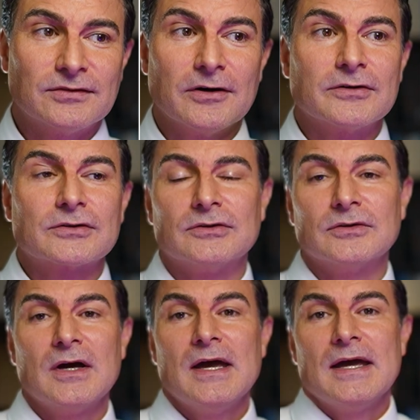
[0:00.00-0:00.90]

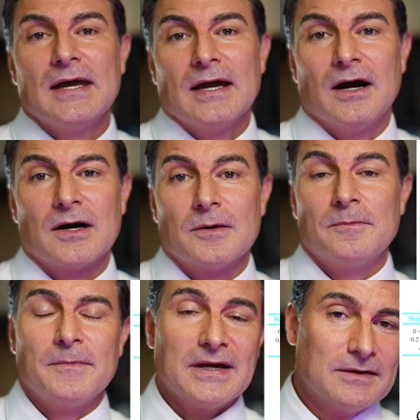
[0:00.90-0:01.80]
article,
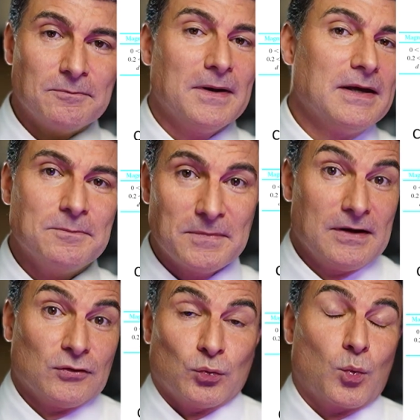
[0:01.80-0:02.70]
in
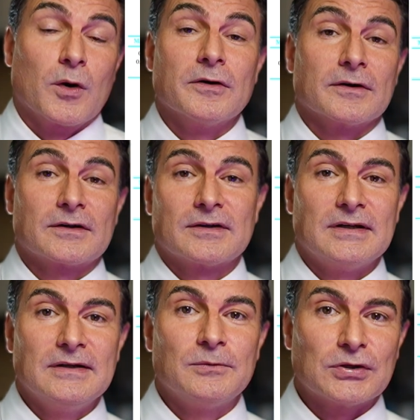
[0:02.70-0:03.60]
his work,
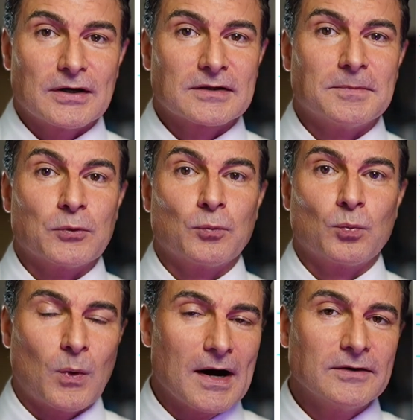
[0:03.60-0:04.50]
he talked about
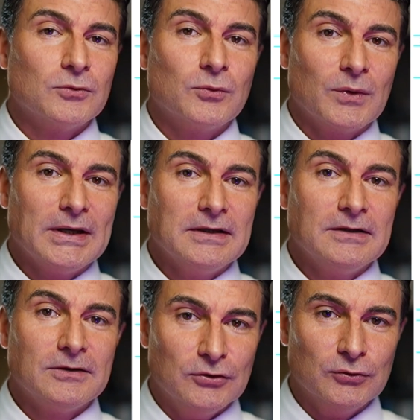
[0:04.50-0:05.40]
why don't we
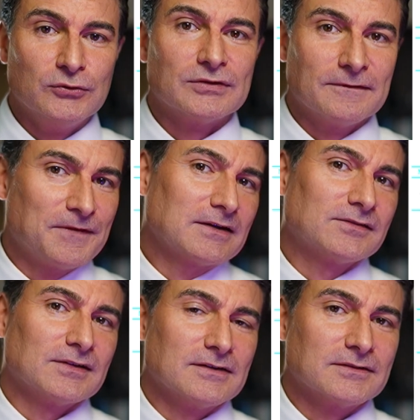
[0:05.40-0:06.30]
use effect
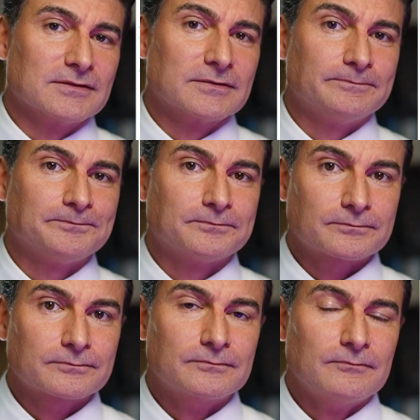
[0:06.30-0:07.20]
sizes?
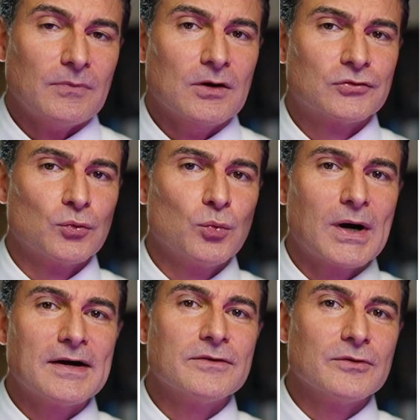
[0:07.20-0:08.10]
So
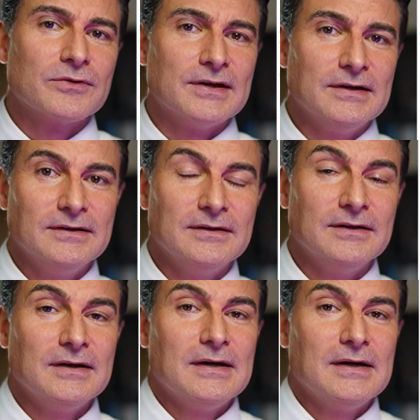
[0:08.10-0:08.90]
rather than